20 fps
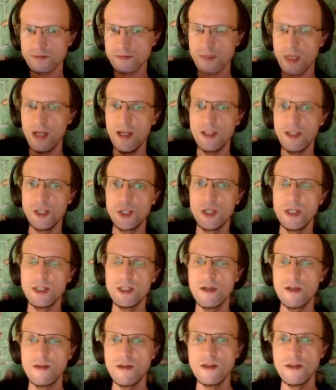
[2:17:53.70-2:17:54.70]
It's just,
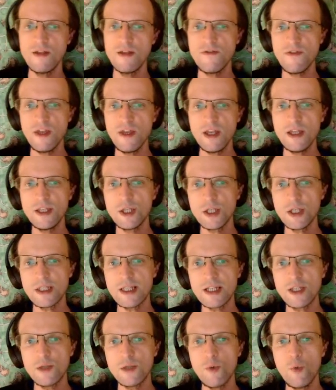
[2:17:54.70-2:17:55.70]
the thing is just
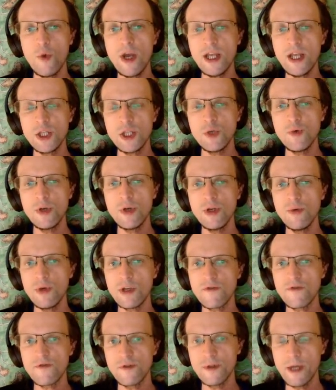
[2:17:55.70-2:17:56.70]
like way too annoying
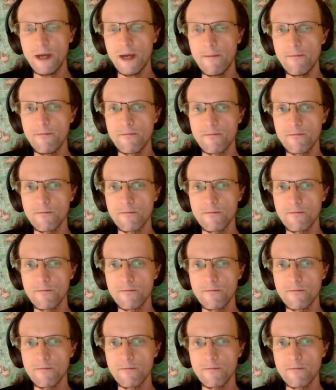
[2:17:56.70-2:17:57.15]
for them.